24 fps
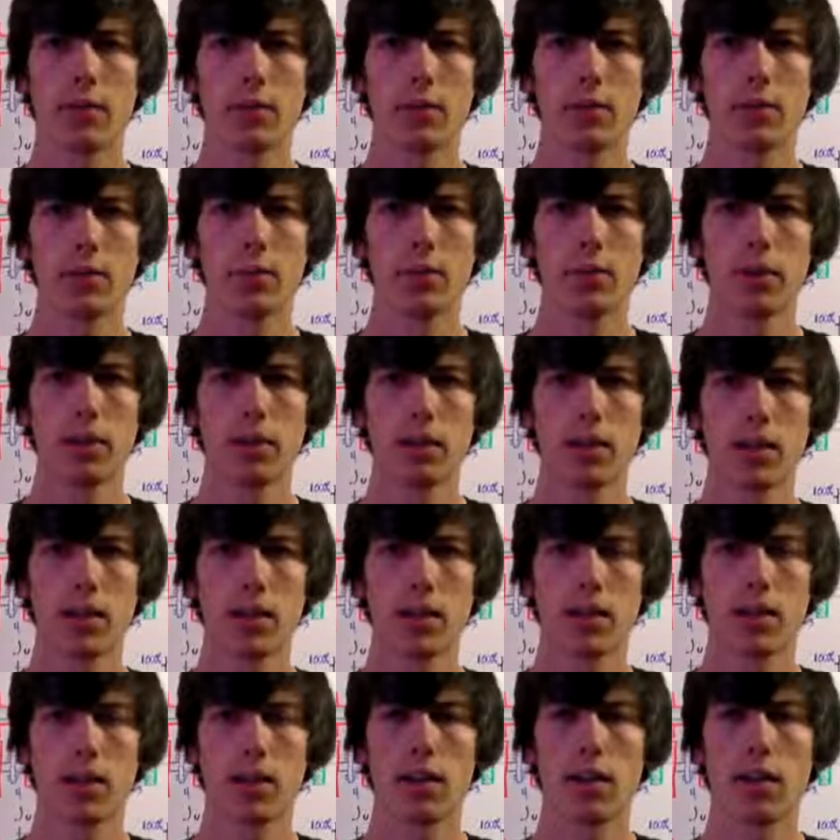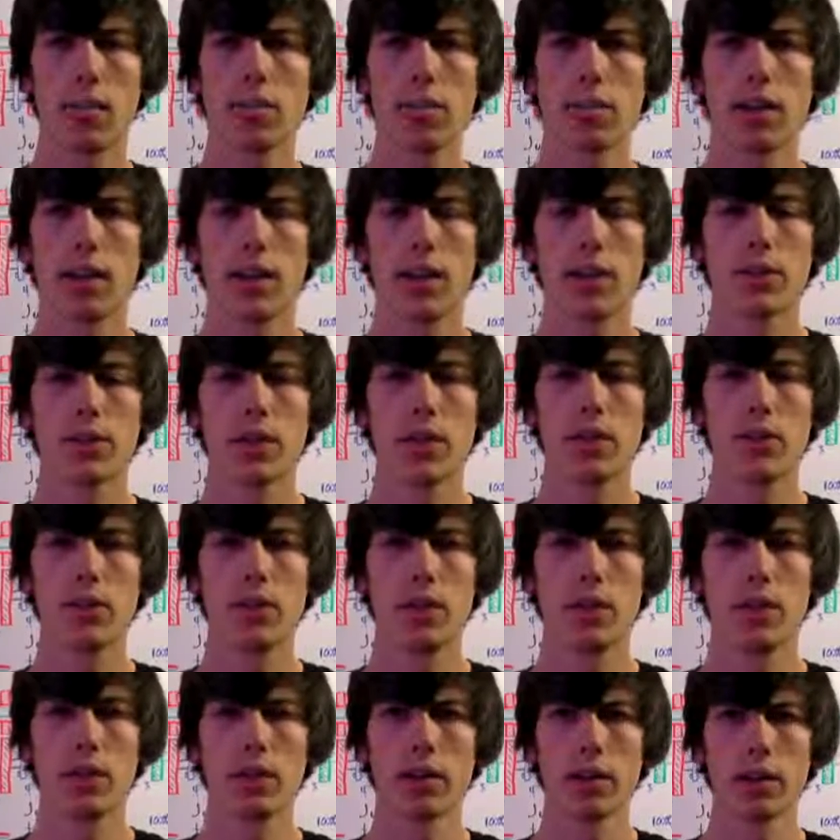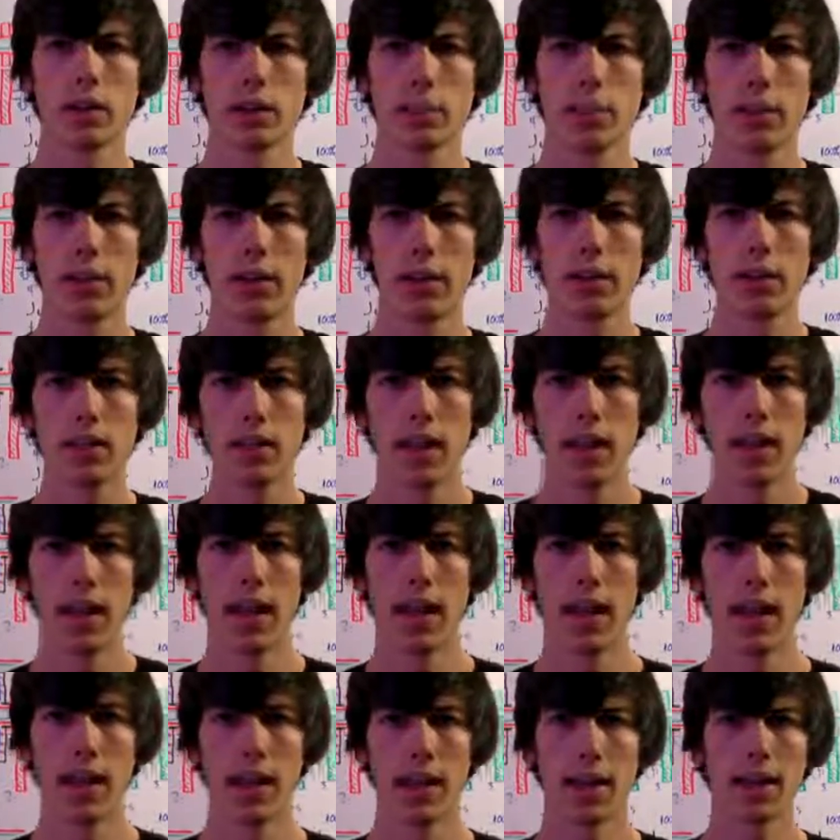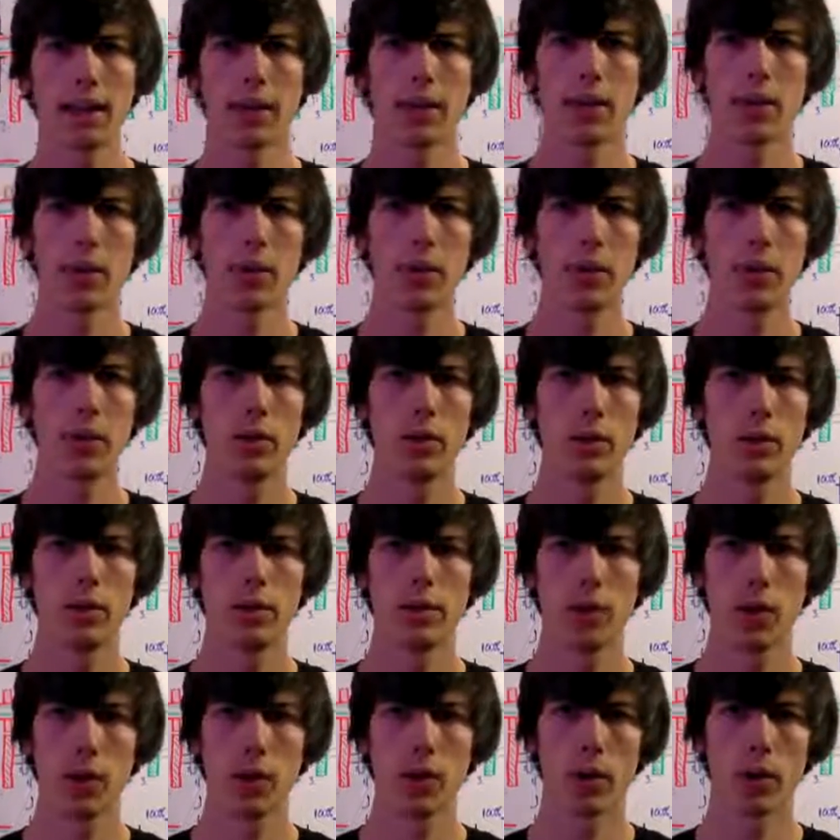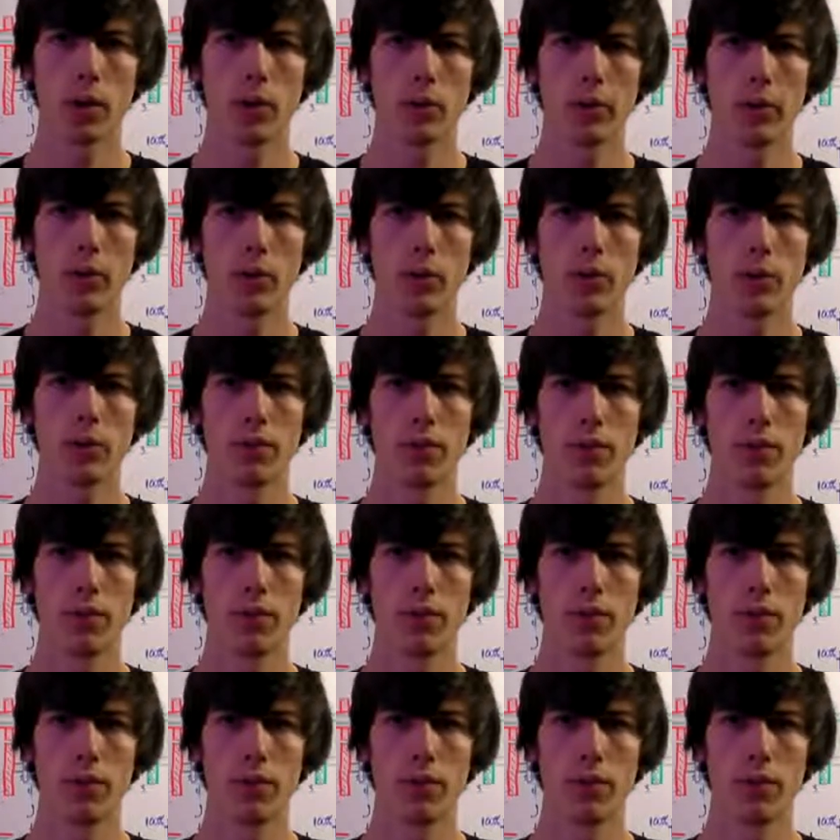facebook.com/engineeringexplained, and that way you can vote on future